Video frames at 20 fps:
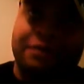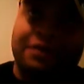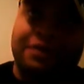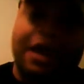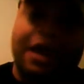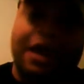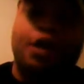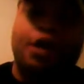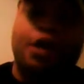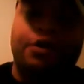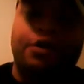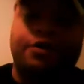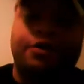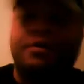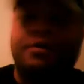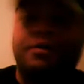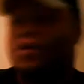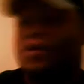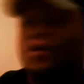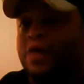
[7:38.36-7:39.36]
character
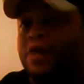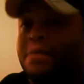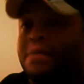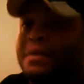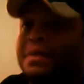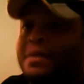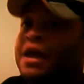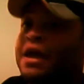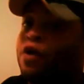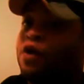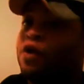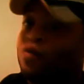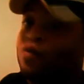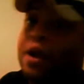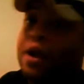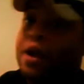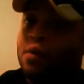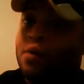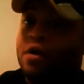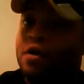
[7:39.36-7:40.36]
who could be a
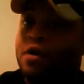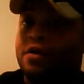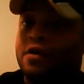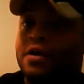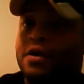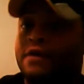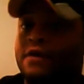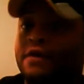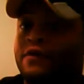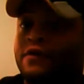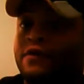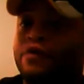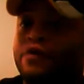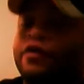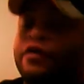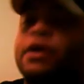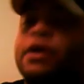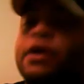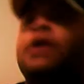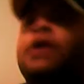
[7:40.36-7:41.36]
great worker in the future.
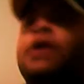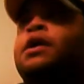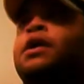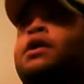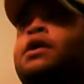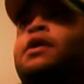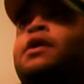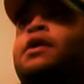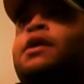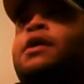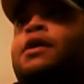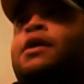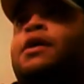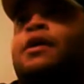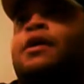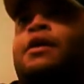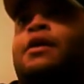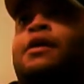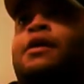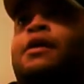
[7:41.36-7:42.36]

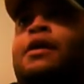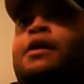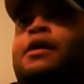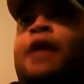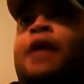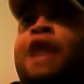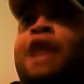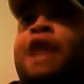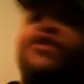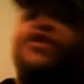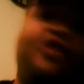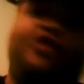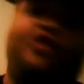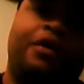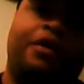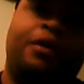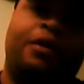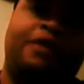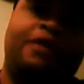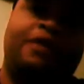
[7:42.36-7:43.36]
And the
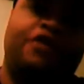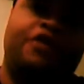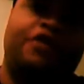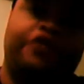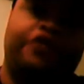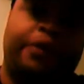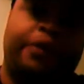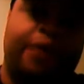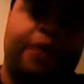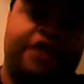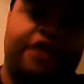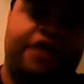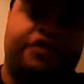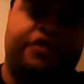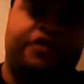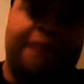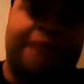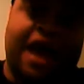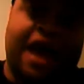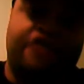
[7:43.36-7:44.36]
Shield eventually wins the
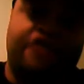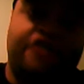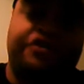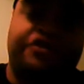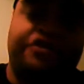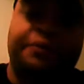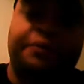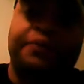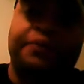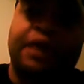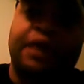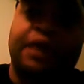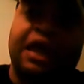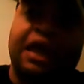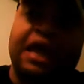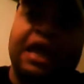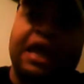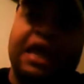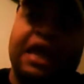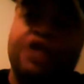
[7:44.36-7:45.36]
match.
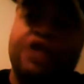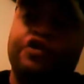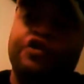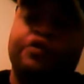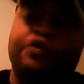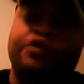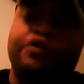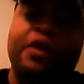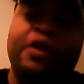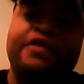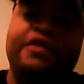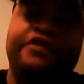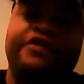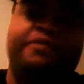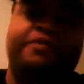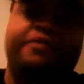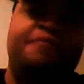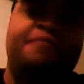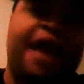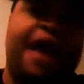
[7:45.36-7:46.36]
During this
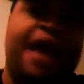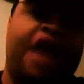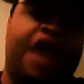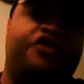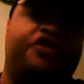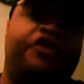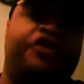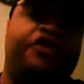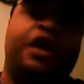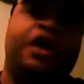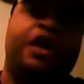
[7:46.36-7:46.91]
match,